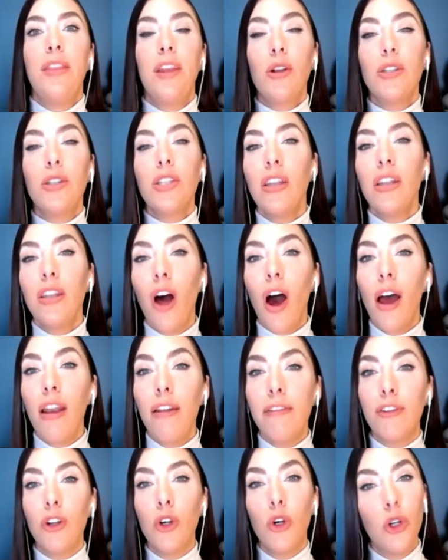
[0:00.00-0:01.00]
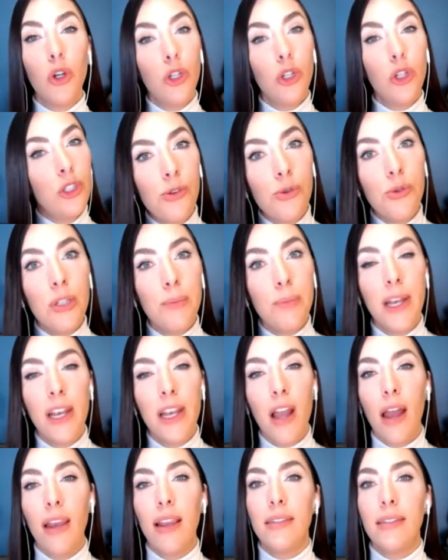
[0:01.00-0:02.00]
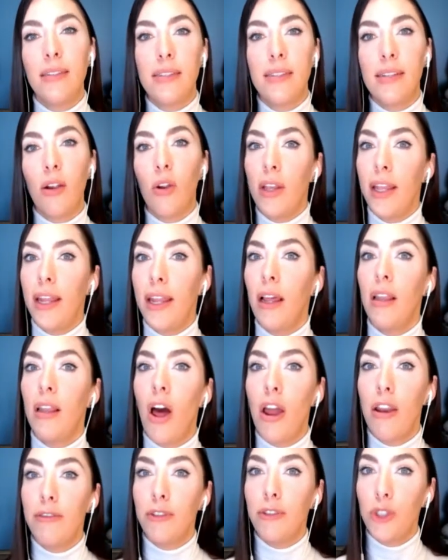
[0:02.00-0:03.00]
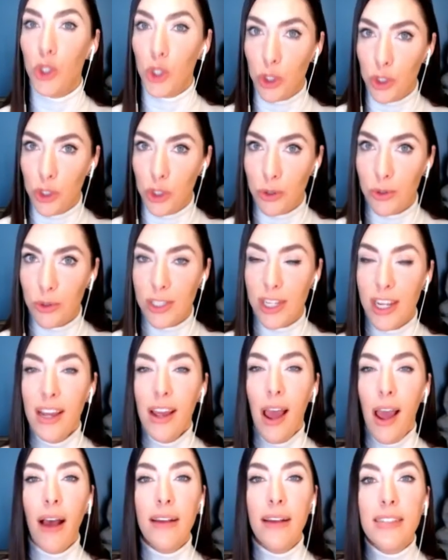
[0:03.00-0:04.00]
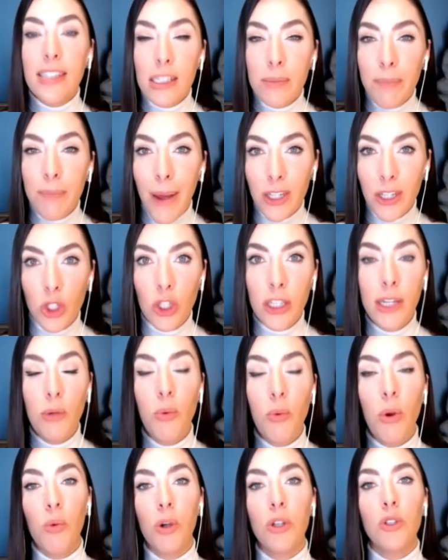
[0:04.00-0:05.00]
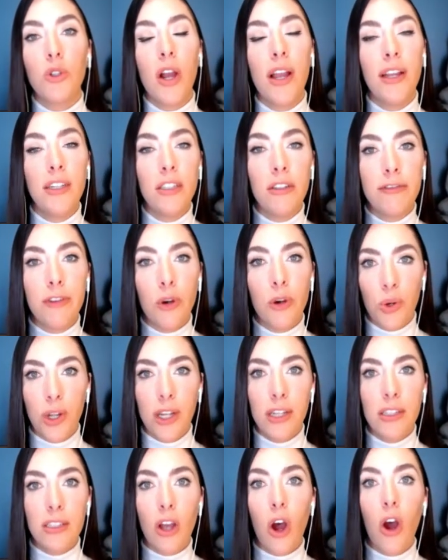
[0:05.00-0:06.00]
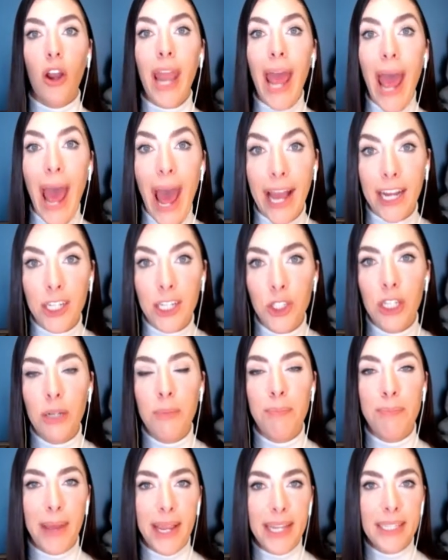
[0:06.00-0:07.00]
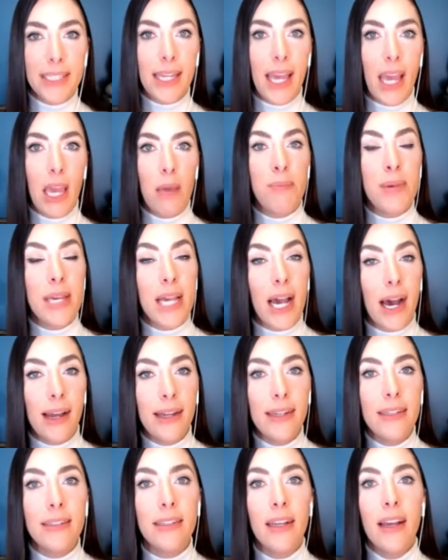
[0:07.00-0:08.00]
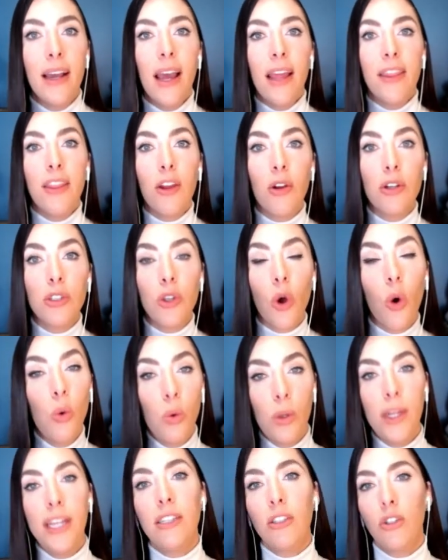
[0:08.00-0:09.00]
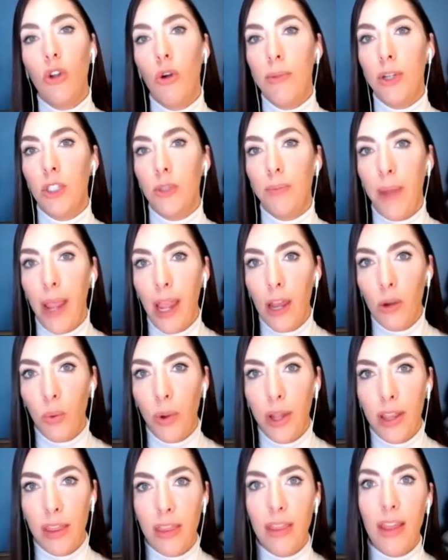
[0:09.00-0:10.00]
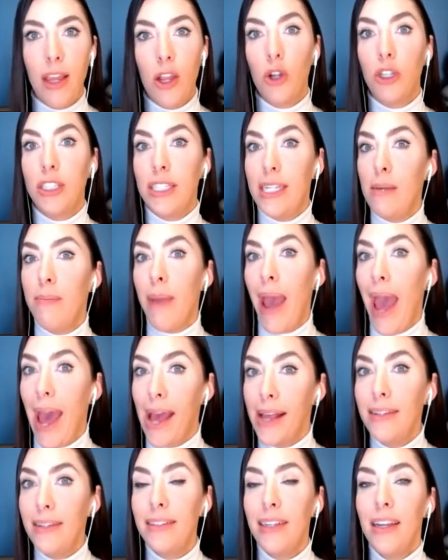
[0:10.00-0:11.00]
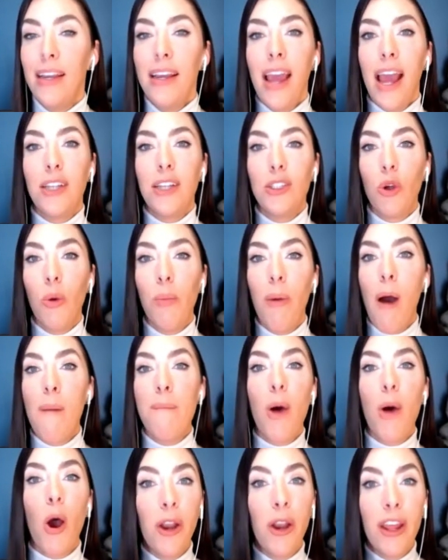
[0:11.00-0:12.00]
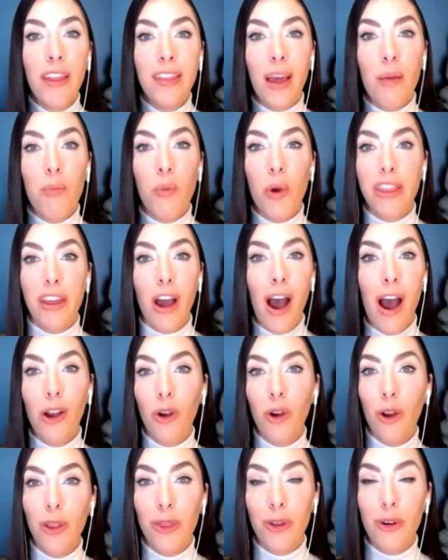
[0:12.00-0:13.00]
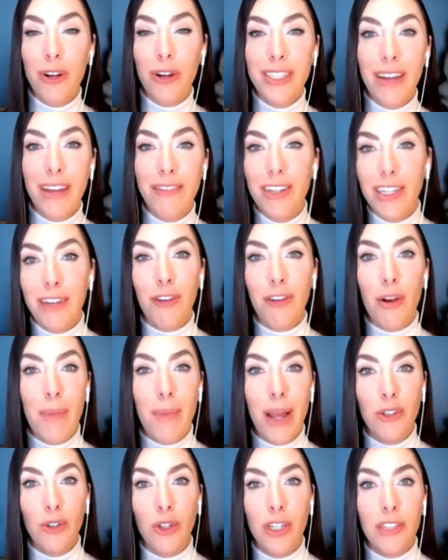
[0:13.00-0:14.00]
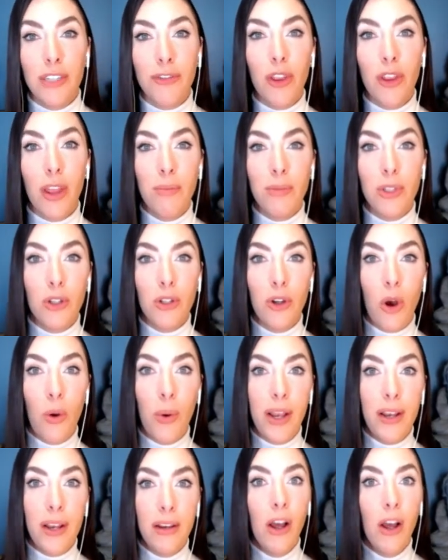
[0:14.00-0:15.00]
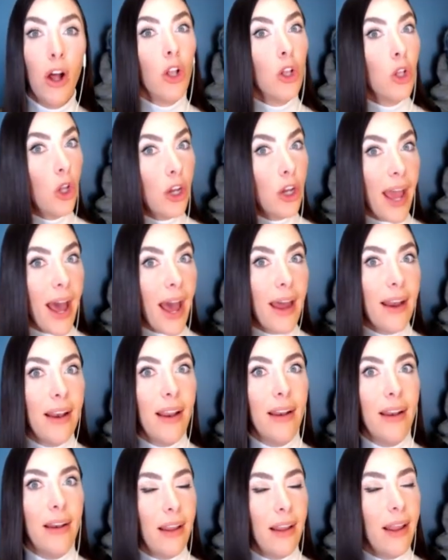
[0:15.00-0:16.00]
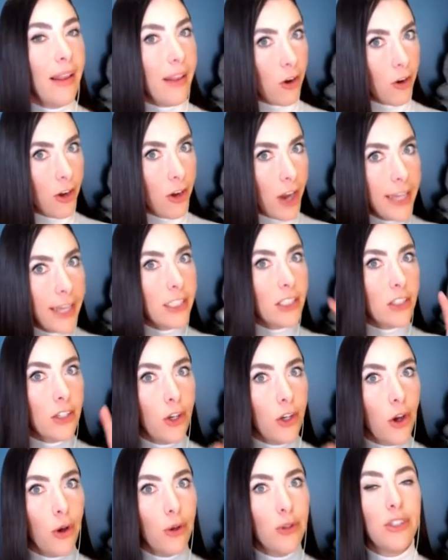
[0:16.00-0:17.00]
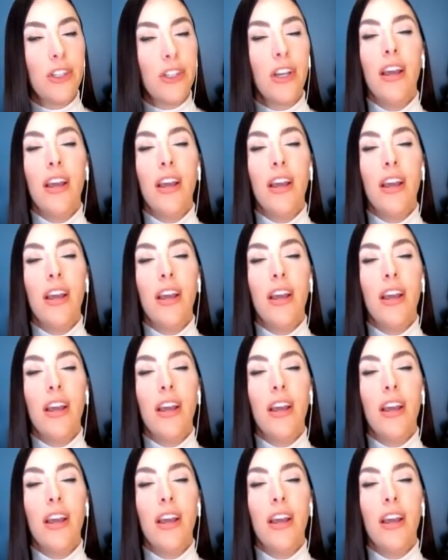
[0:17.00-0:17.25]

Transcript: there's a lot of could do's, but not necessarily a lot of should do's, especially when we're trying to focus on action-based K P Is. There's only so much bandwidth that your team has. And so bombarding them with one hundred thirty-seven different metrics for them to go and look at, and they're nice to knows,